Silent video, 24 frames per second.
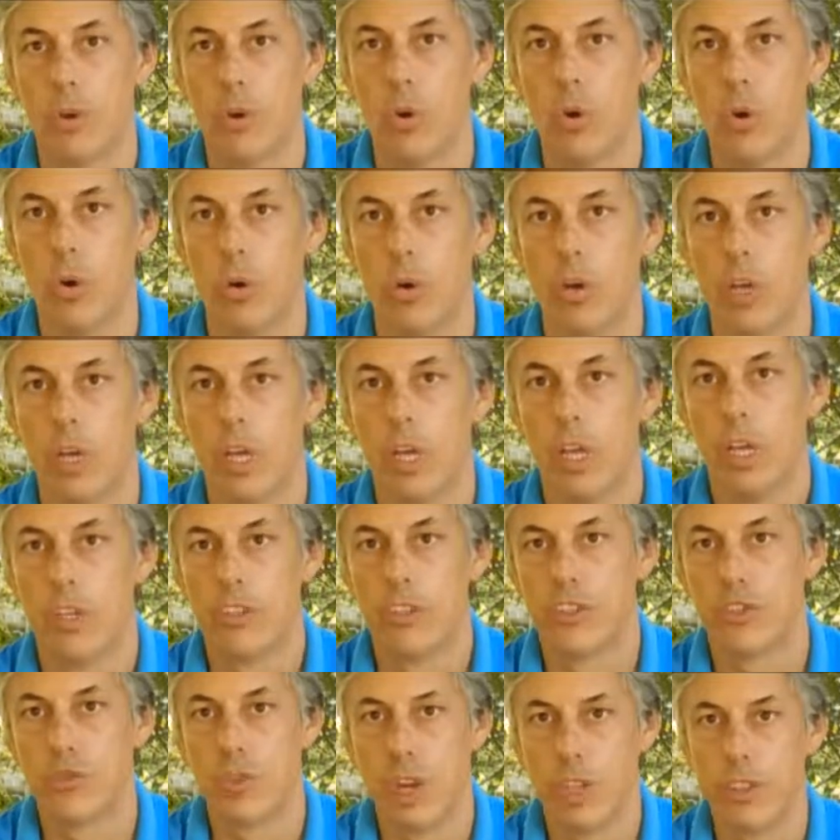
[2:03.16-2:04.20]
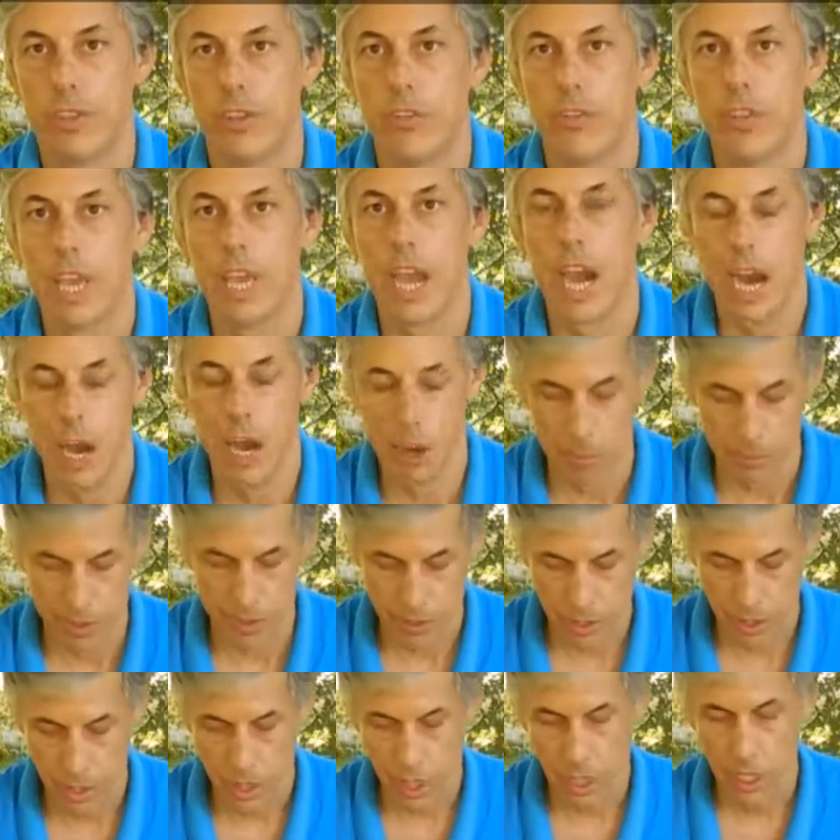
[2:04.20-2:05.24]
or stress in the
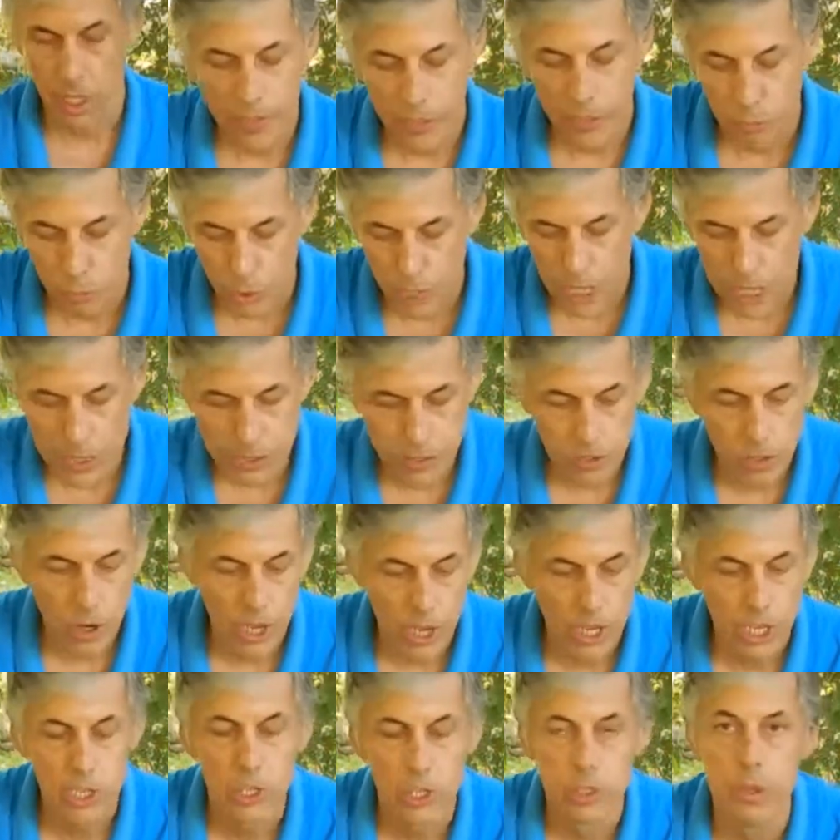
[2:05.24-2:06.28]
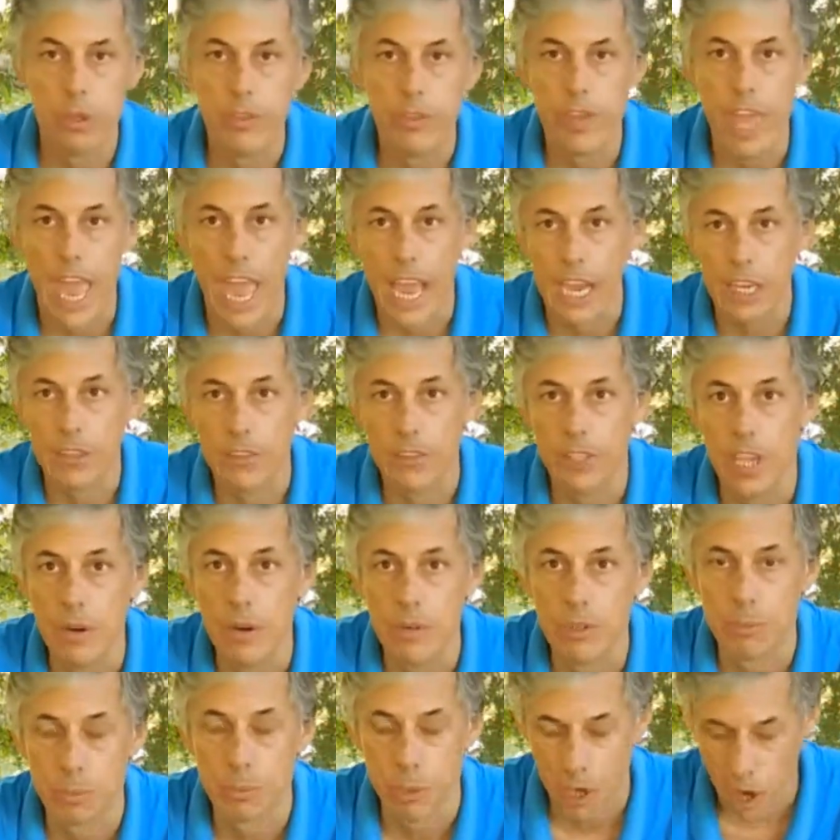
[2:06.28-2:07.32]
arms. And the reason I include the axe here
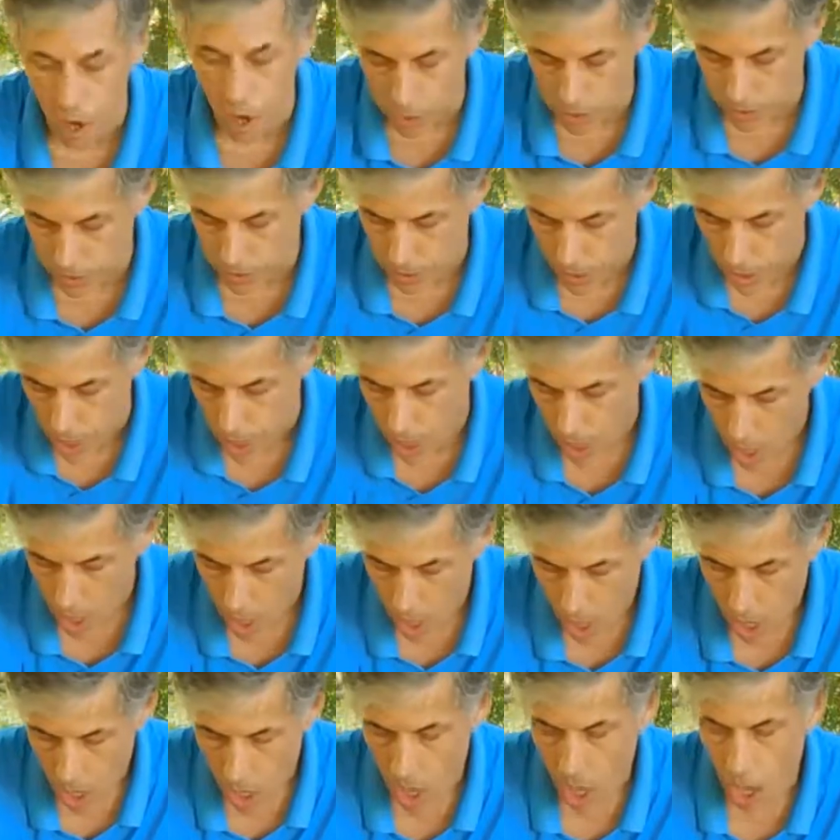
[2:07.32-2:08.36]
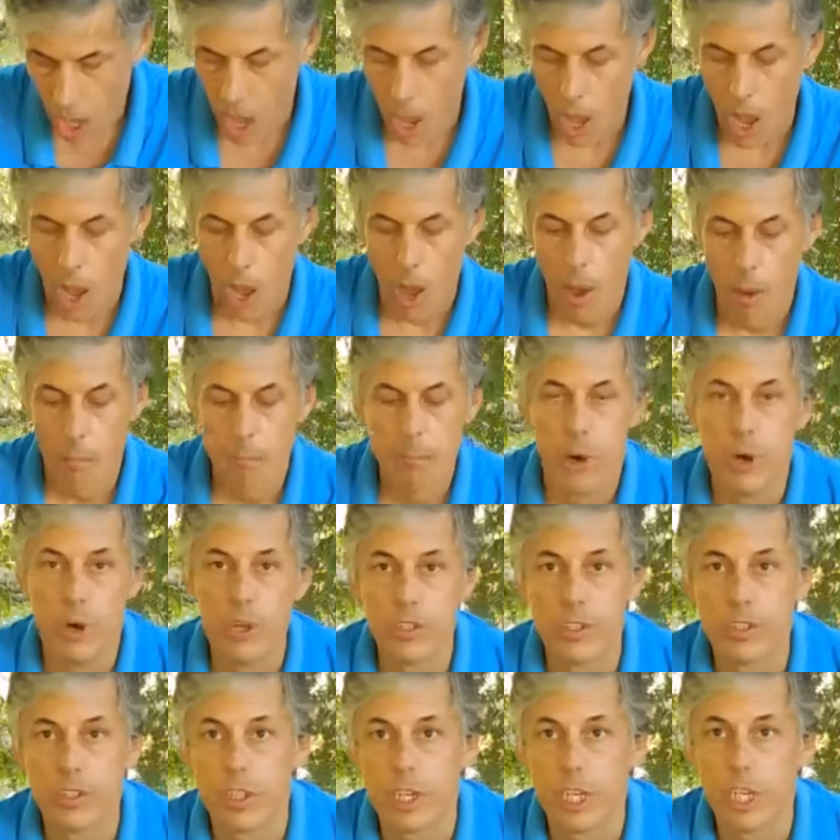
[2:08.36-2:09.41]
is because
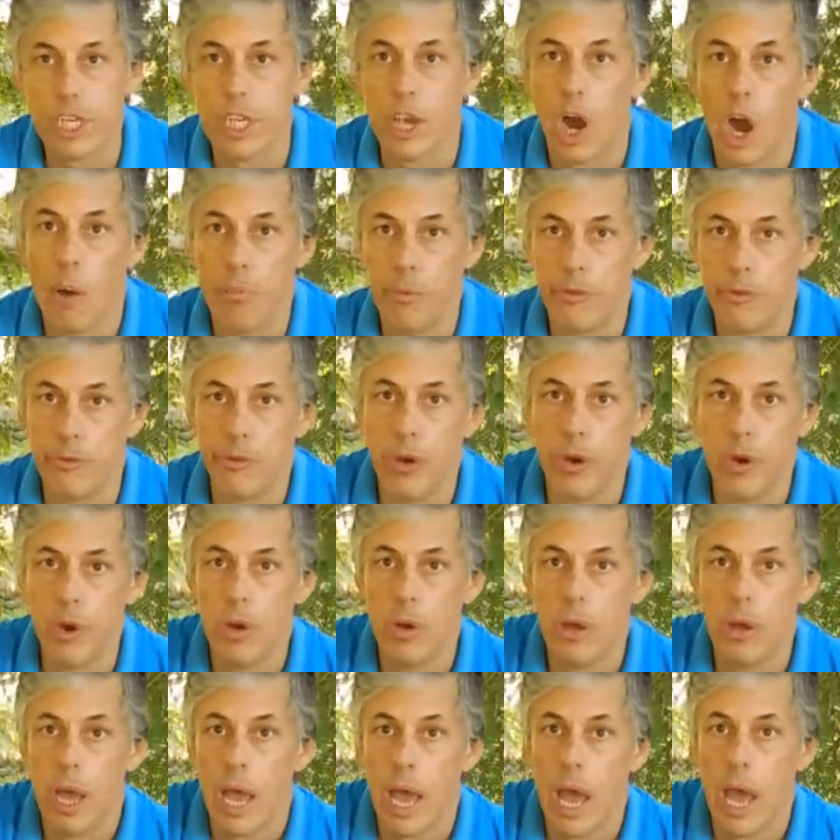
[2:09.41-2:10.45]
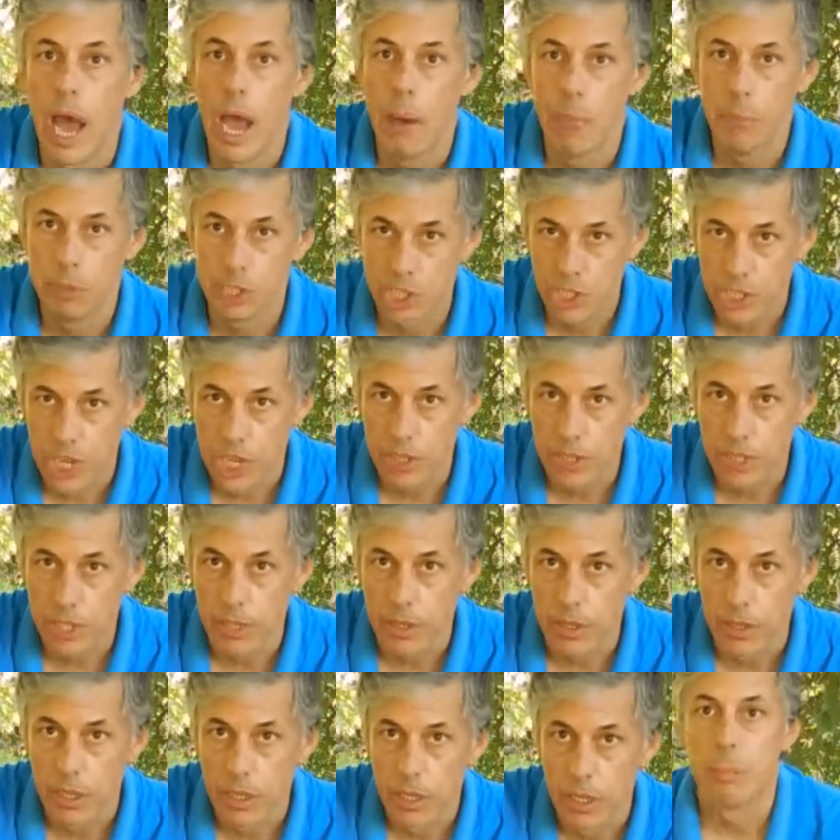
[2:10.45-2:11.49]
personally I prefer a machete,
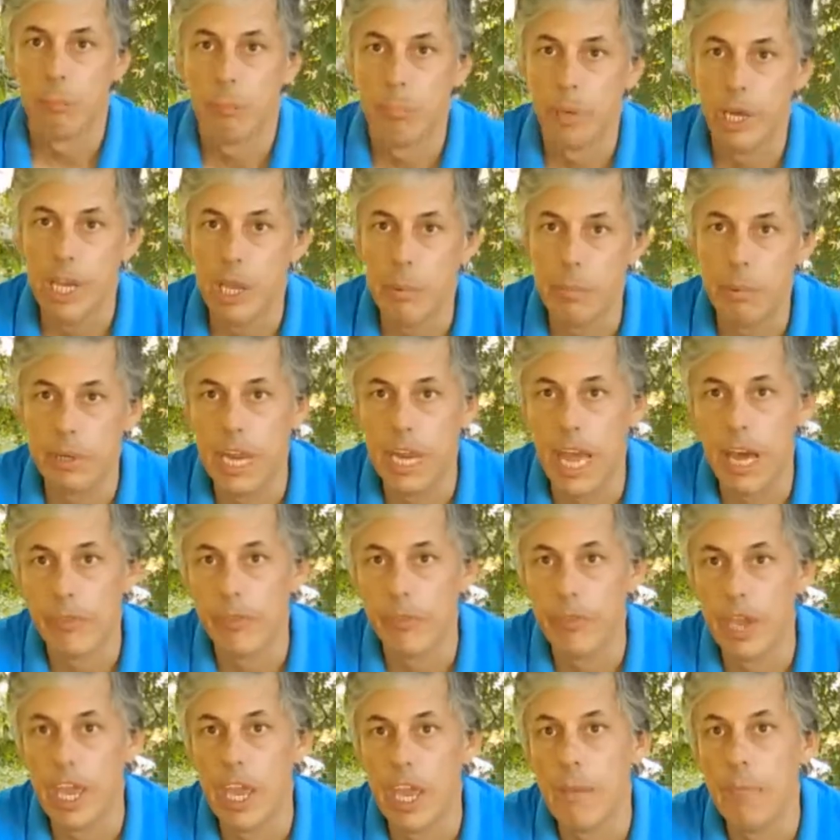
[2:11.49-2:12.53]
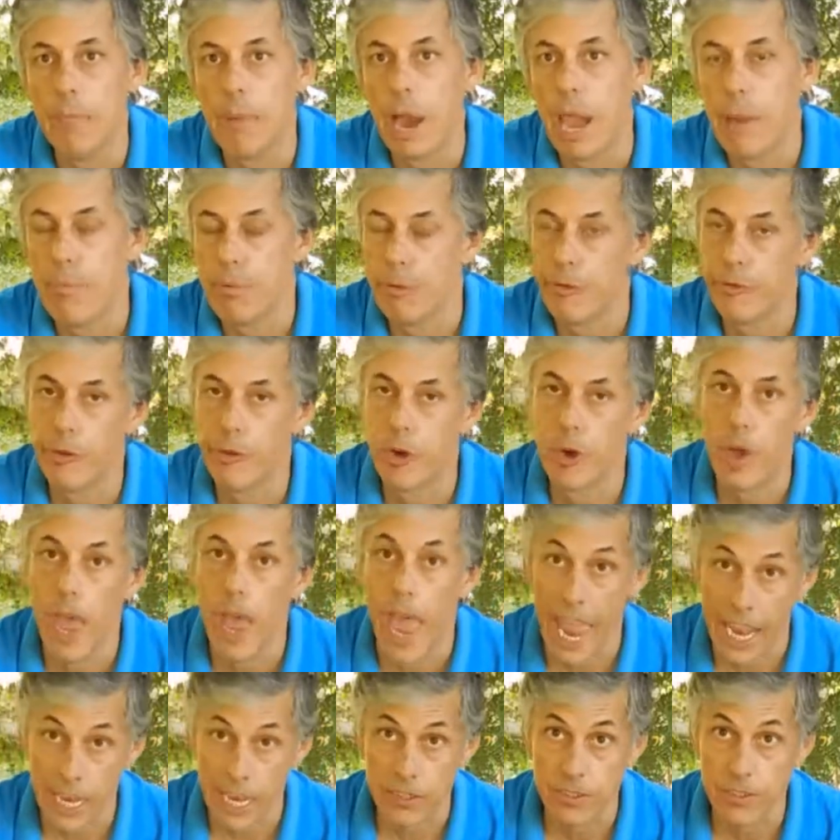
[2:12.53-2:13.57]
but people out there may prefer
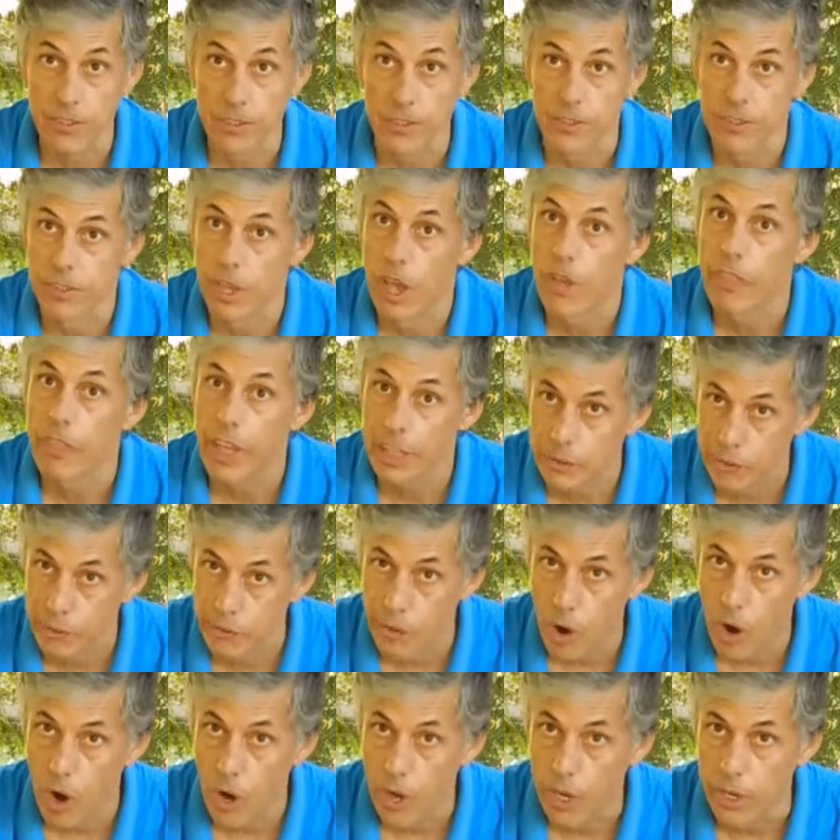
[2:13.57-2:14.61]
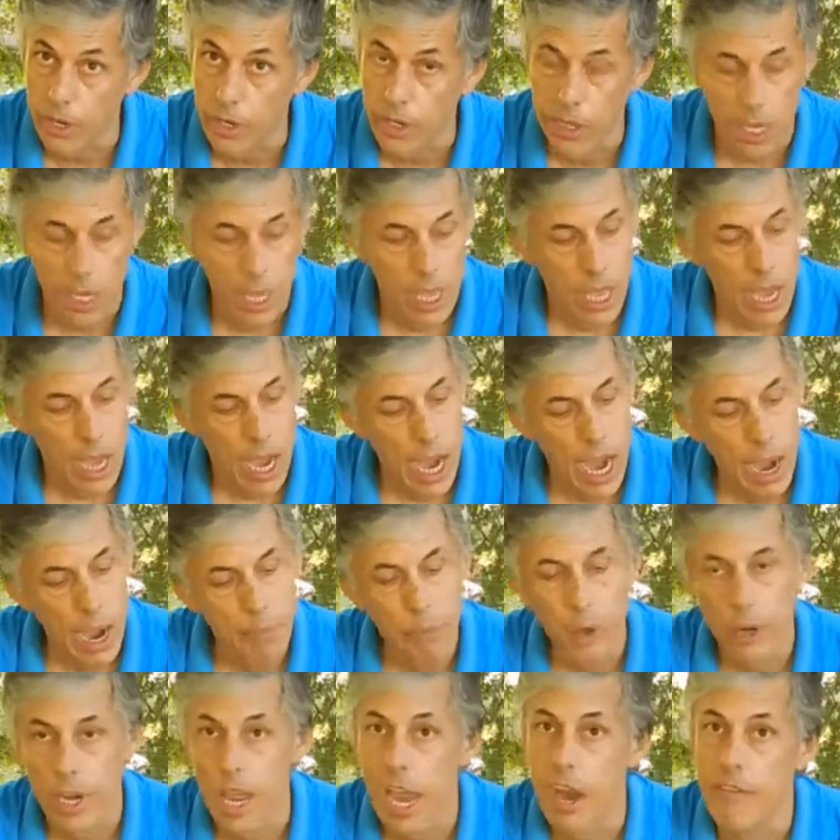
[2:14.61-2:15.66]
axes. That's fine.
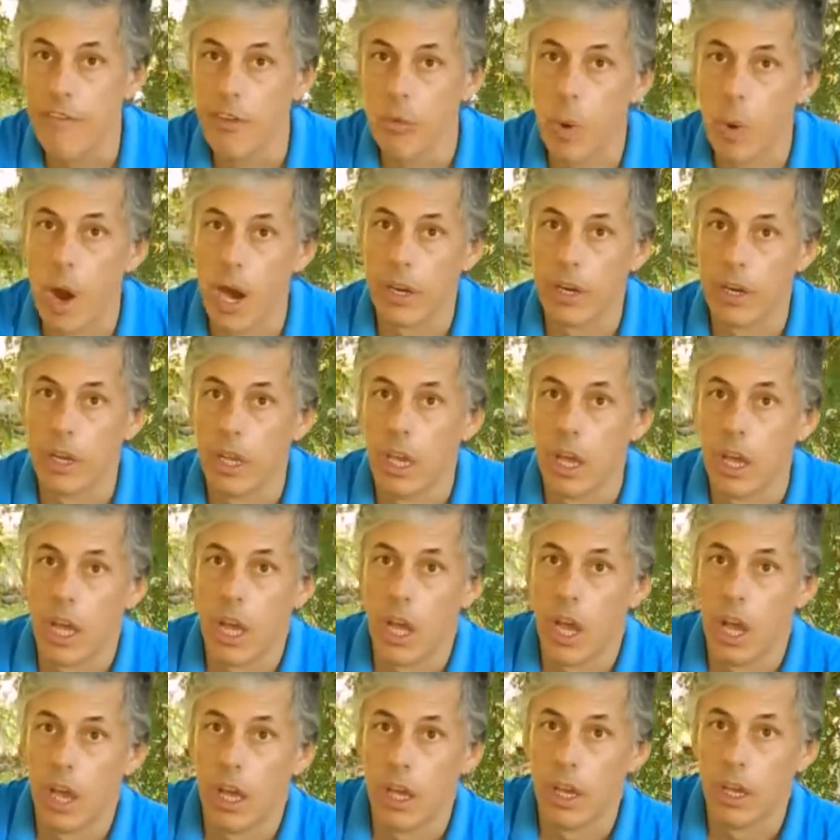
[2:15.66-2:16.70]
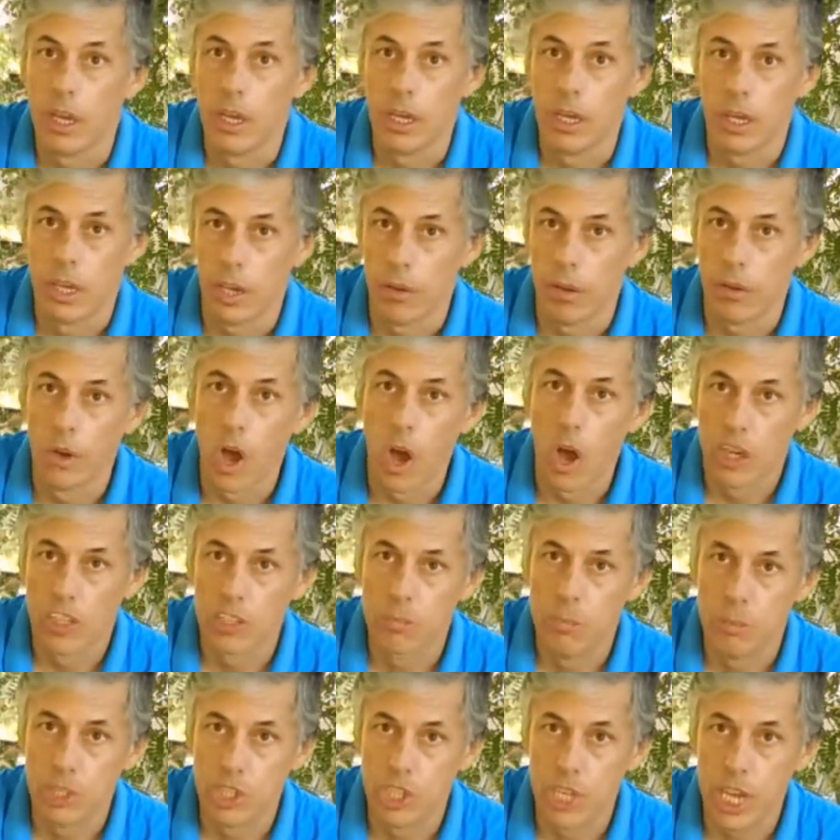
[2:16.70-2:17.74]
Not everyone
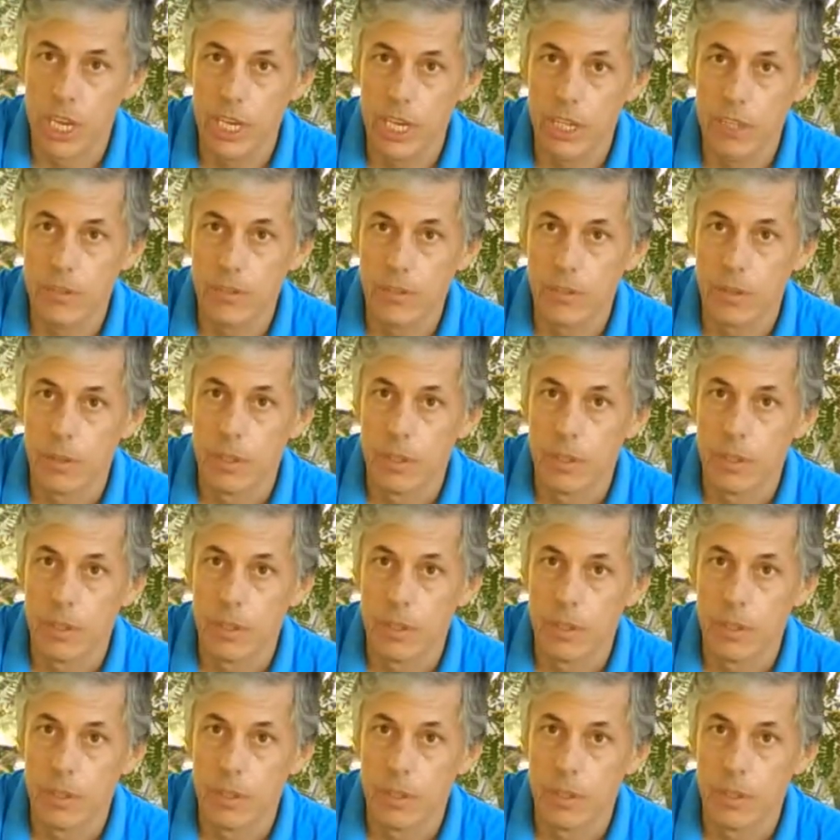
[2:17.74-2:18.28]
likes machetes.